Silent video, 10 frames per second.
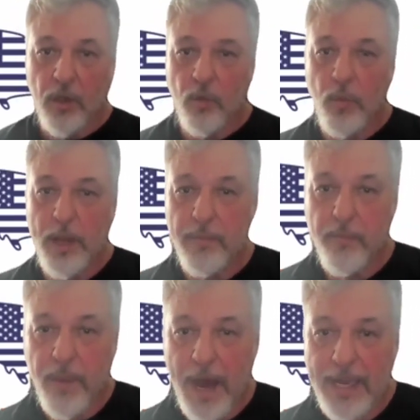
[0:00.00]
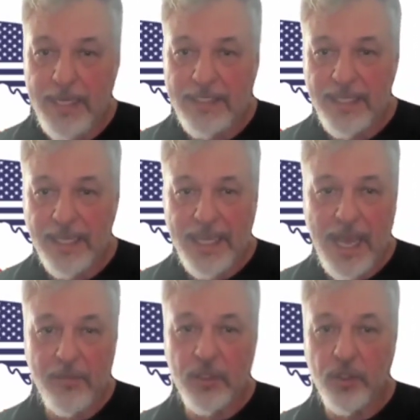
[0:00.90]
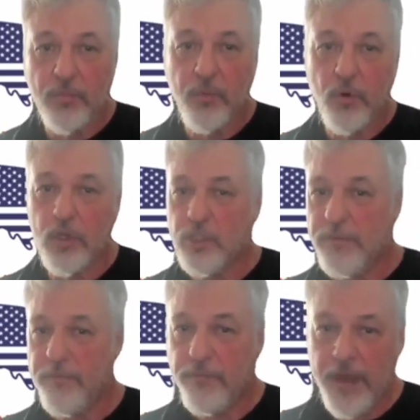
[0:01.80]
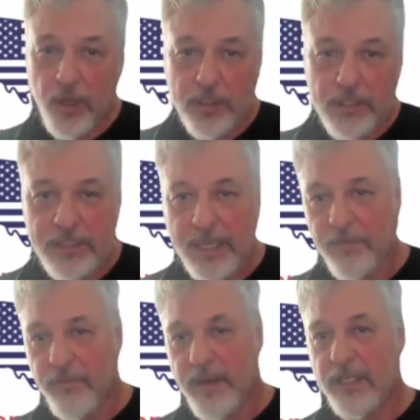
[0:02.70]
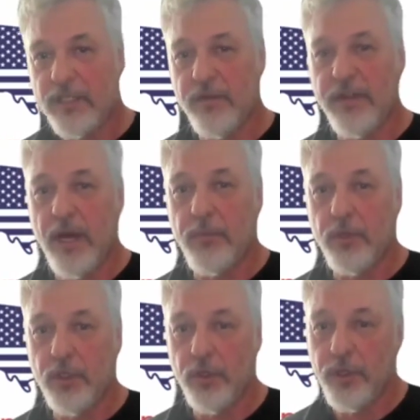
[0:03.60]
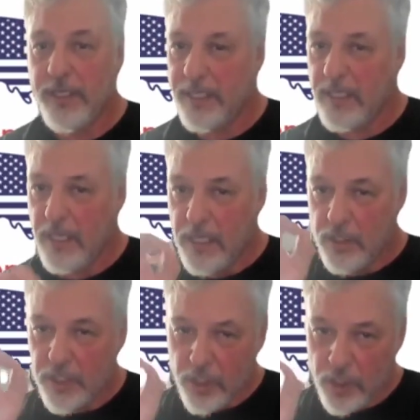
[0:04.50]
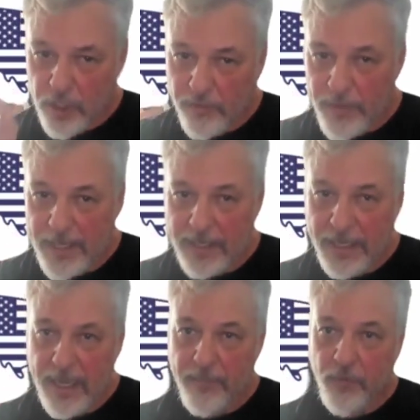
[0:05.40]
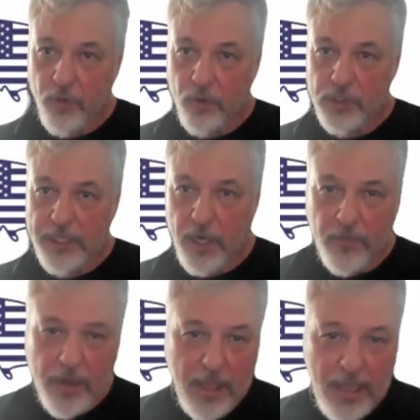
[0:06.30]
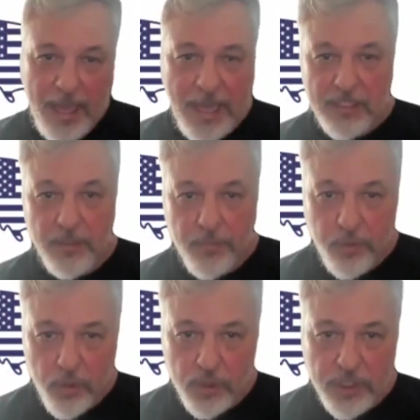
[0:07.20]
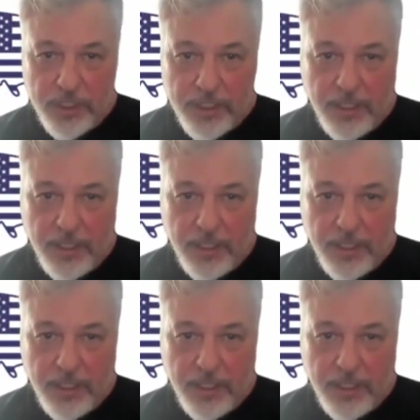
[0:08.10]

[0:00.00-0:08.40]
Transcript: When Biden sent Kamala to the border, she failed to take advantage of the opportunity. She could have made a name for herself as the person